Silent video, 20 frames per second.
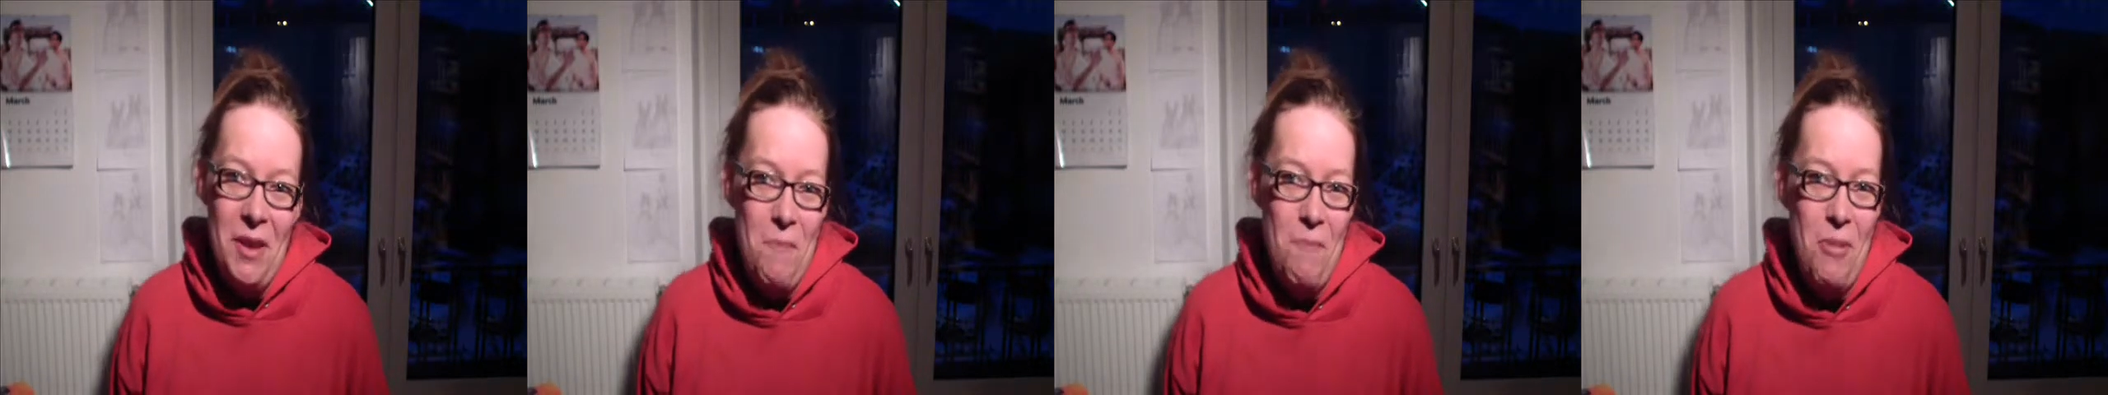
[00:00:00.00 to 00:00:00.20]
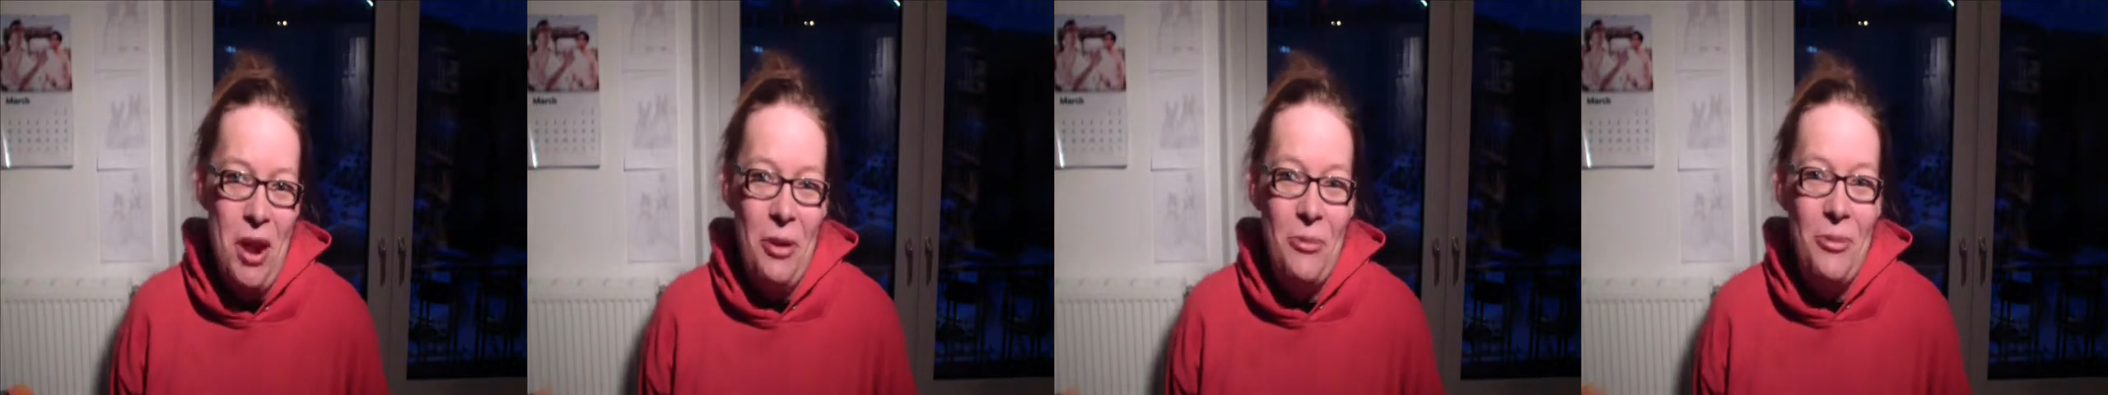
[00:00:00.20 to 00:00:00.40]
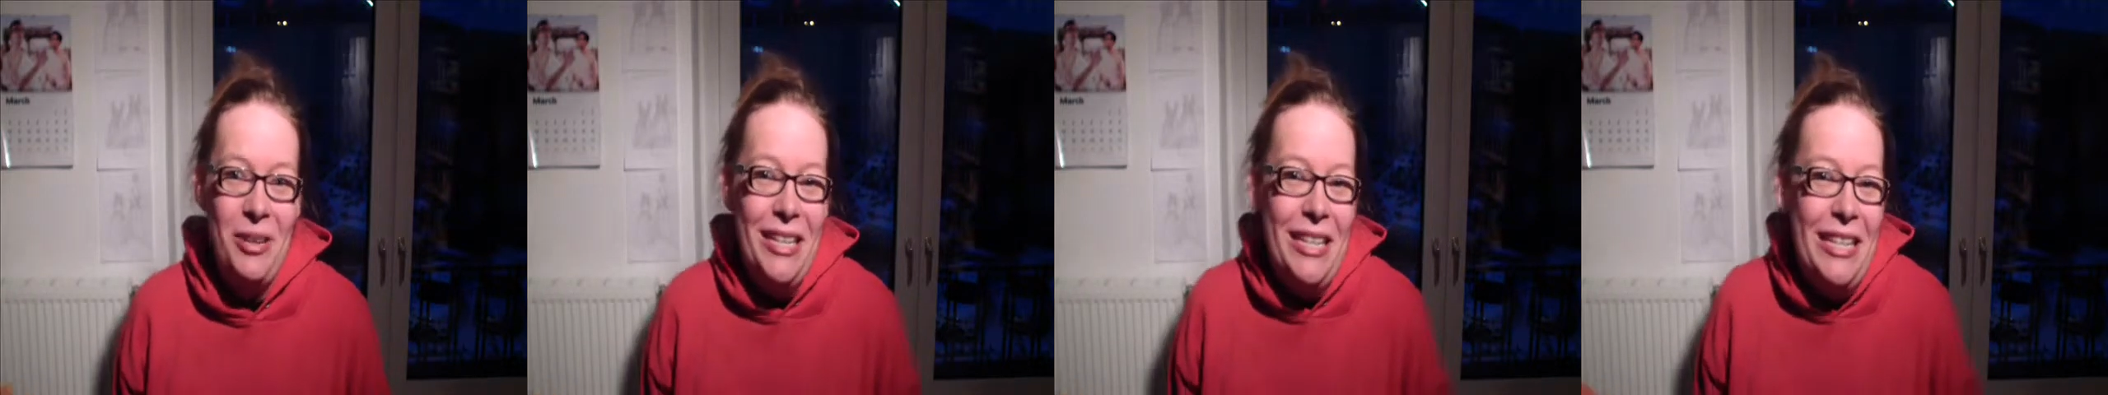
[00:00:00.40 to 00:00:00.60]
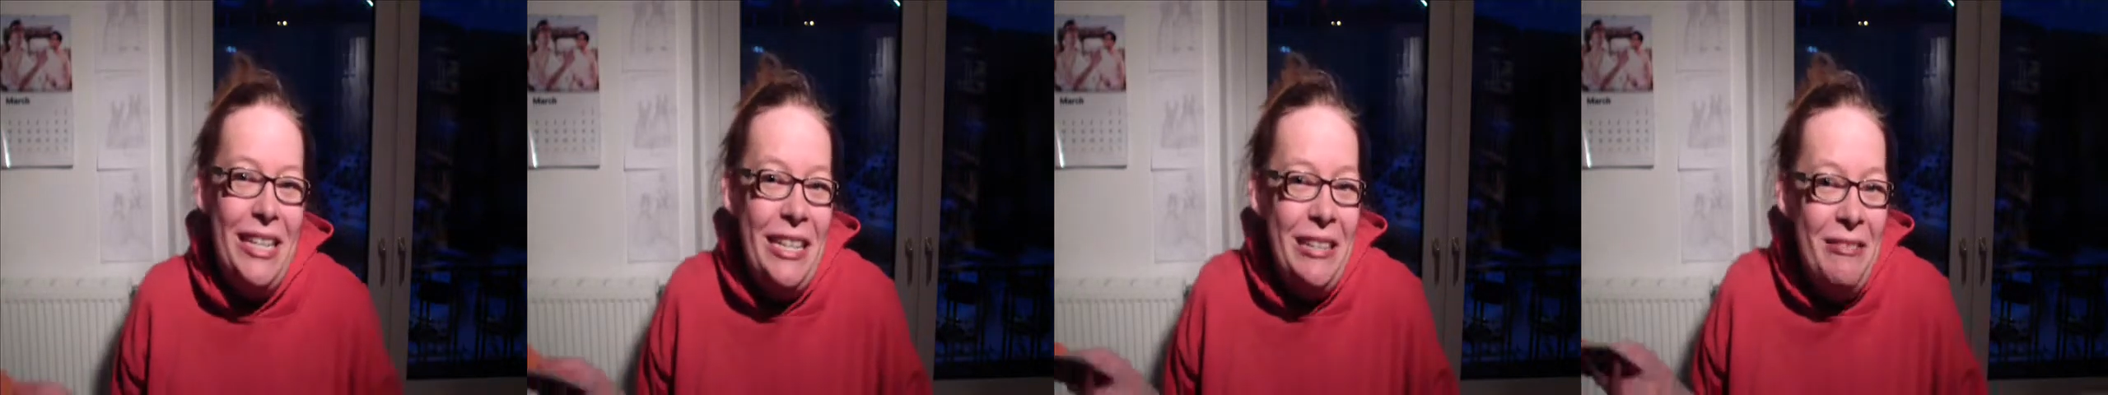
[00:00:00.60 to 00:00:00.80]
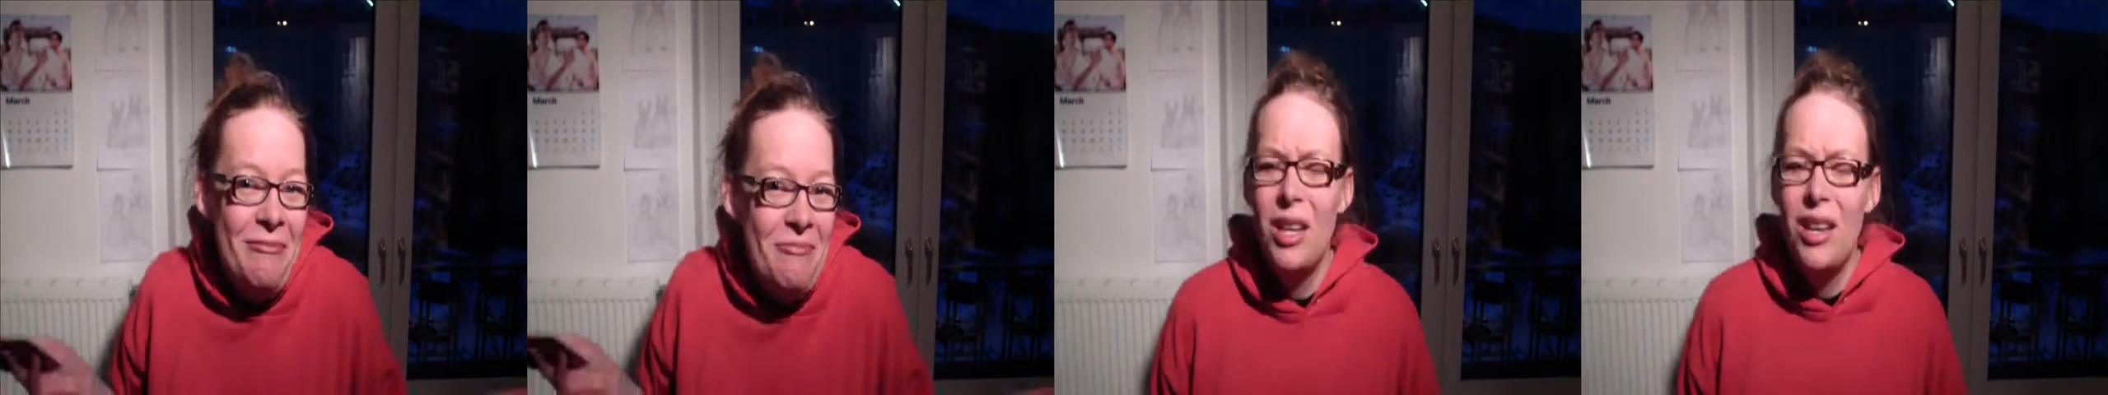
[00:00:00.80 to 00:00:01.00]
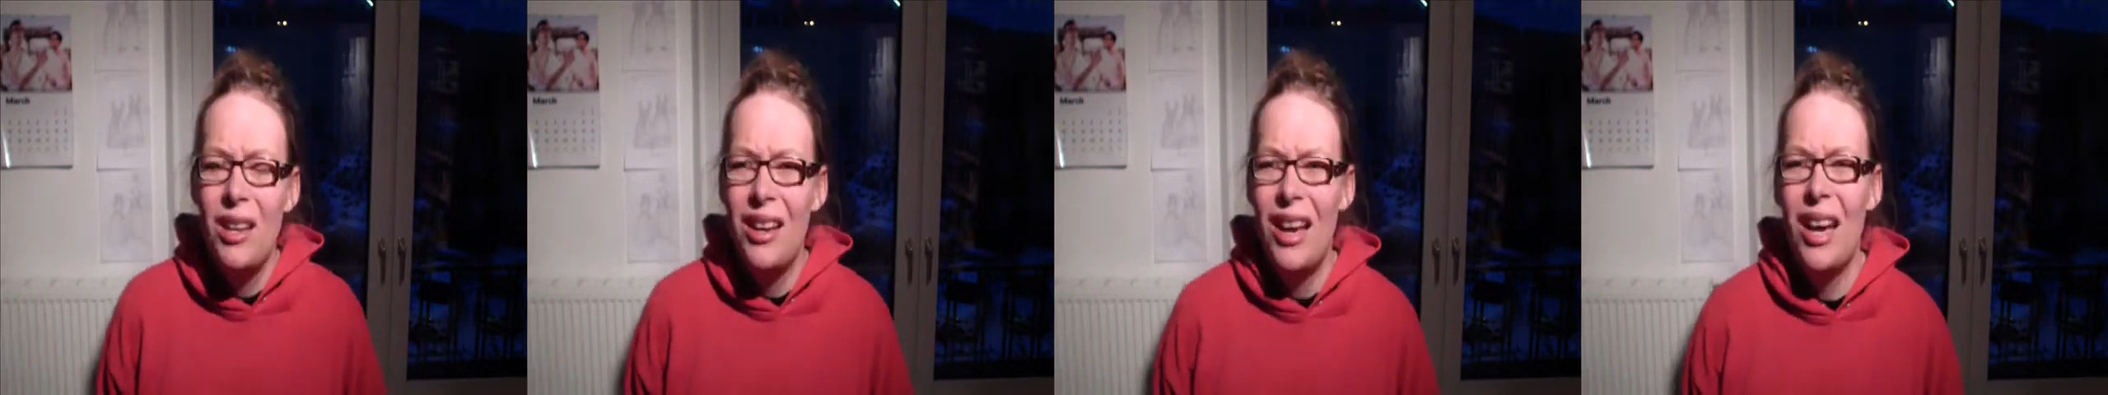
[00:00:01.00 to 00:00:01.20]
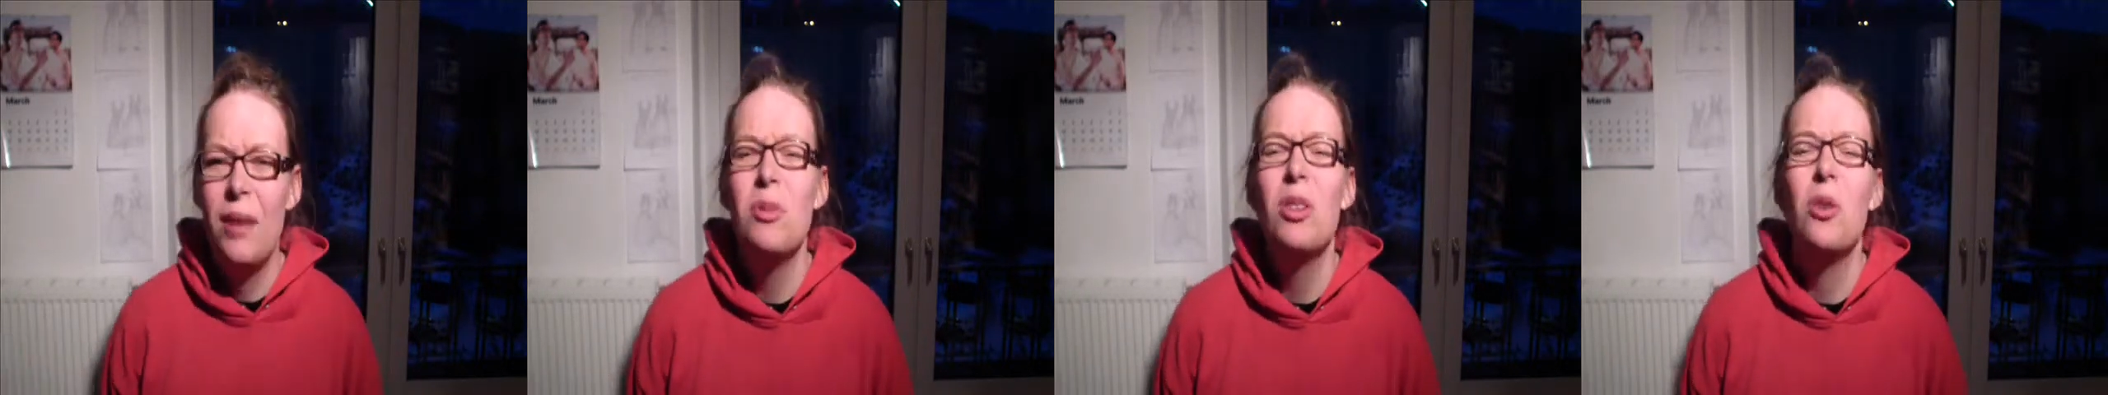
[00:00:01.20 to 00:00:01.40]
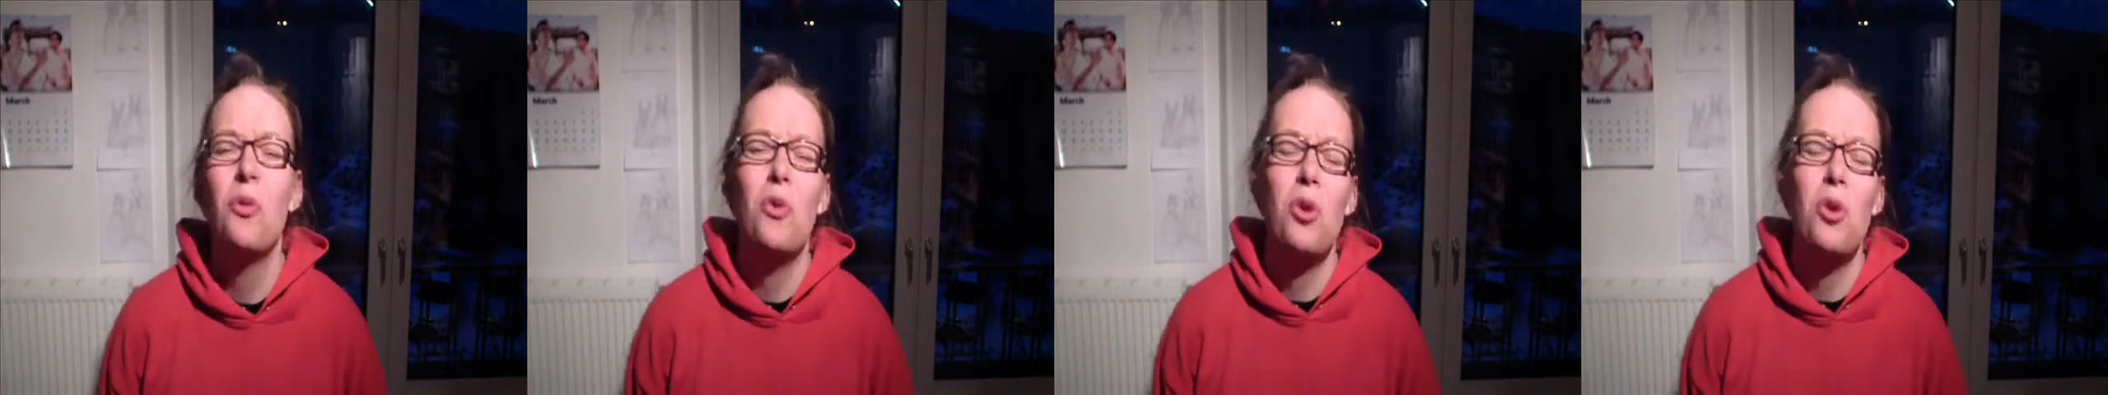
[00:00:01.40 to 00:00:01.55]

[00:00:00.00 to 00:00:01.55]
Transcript: Apparently. I mean,